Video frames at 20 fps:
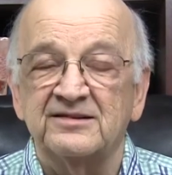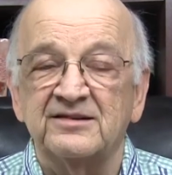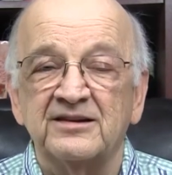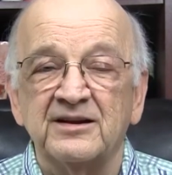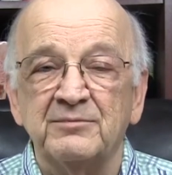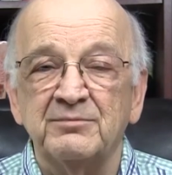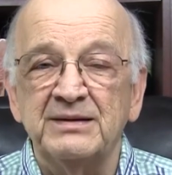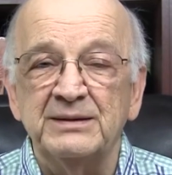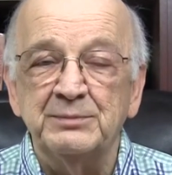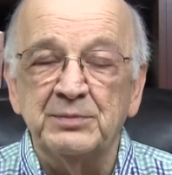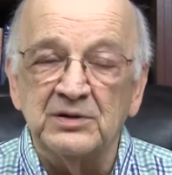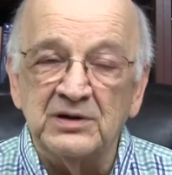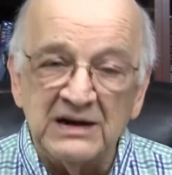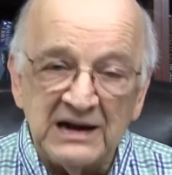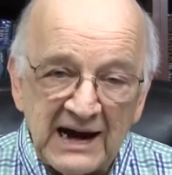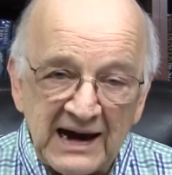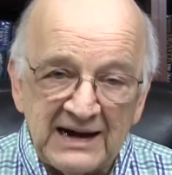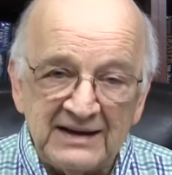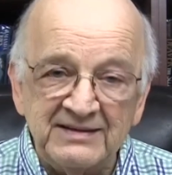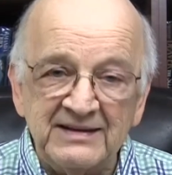Some people
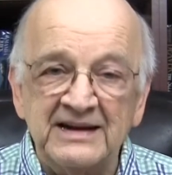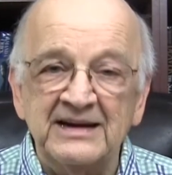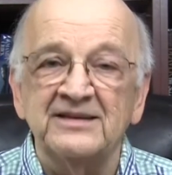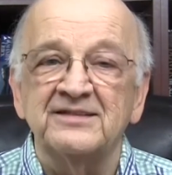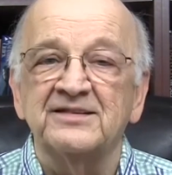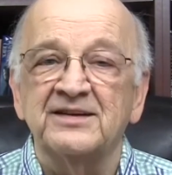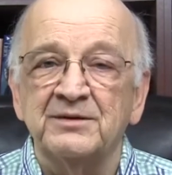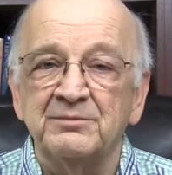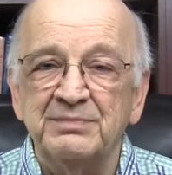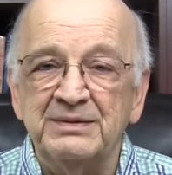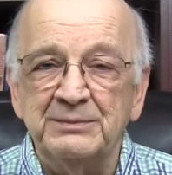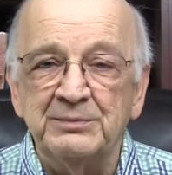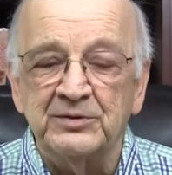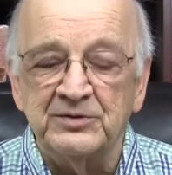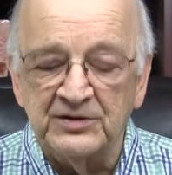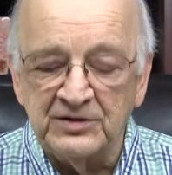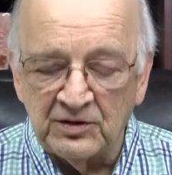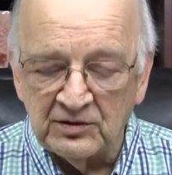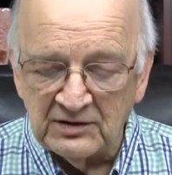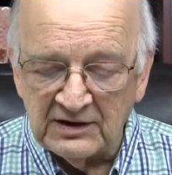like that, some
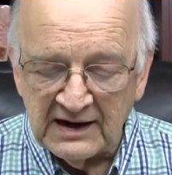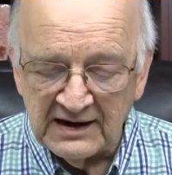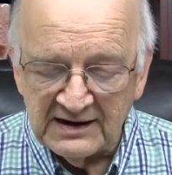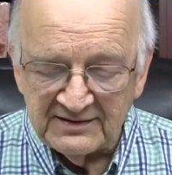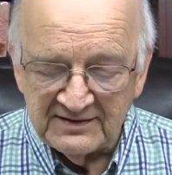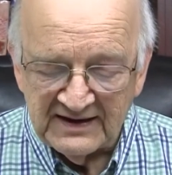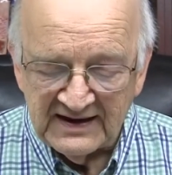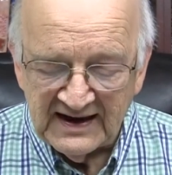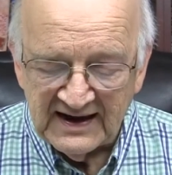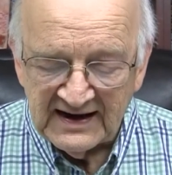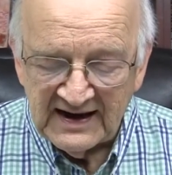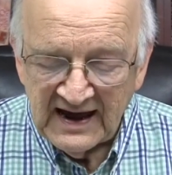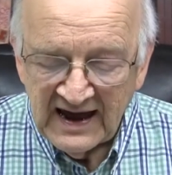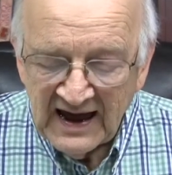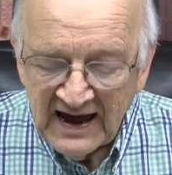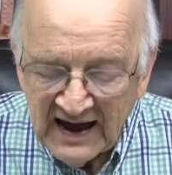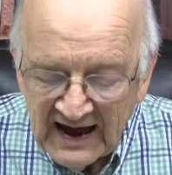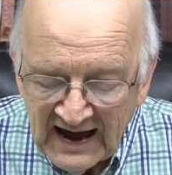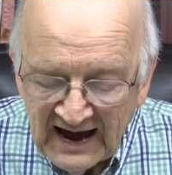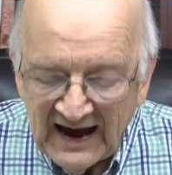people don't like that.
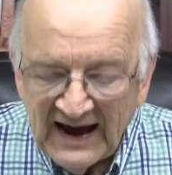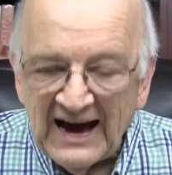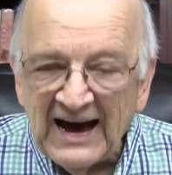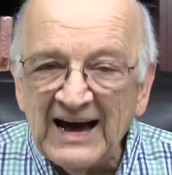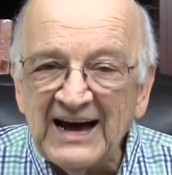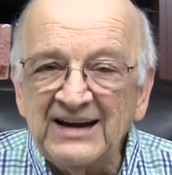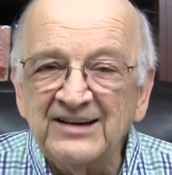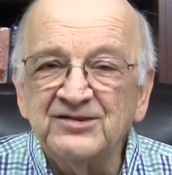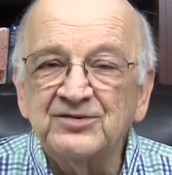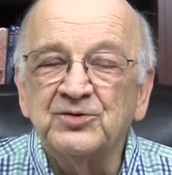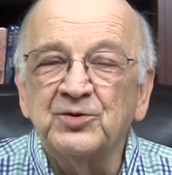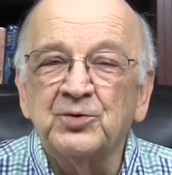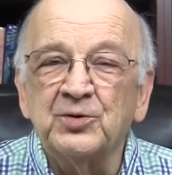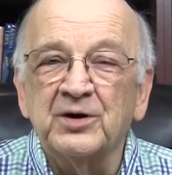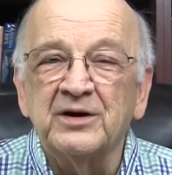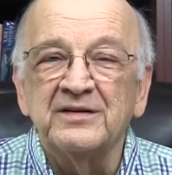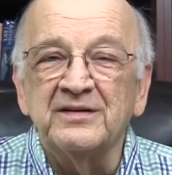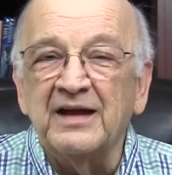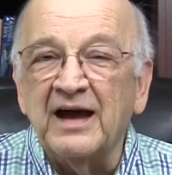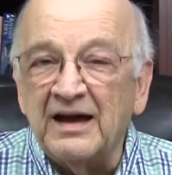I
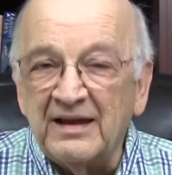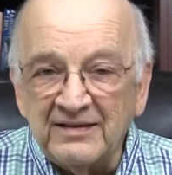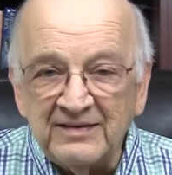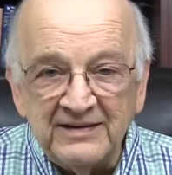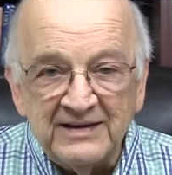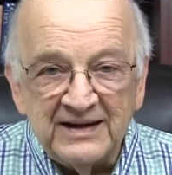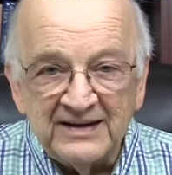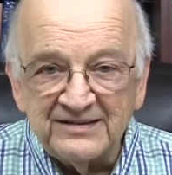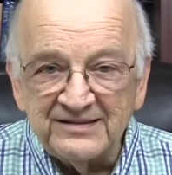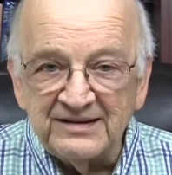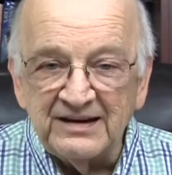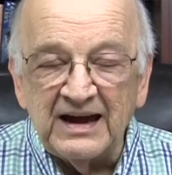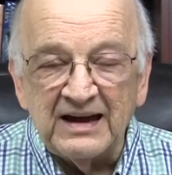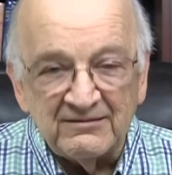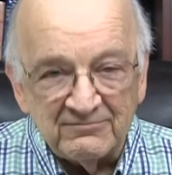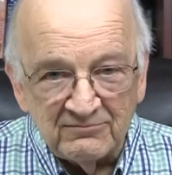scored this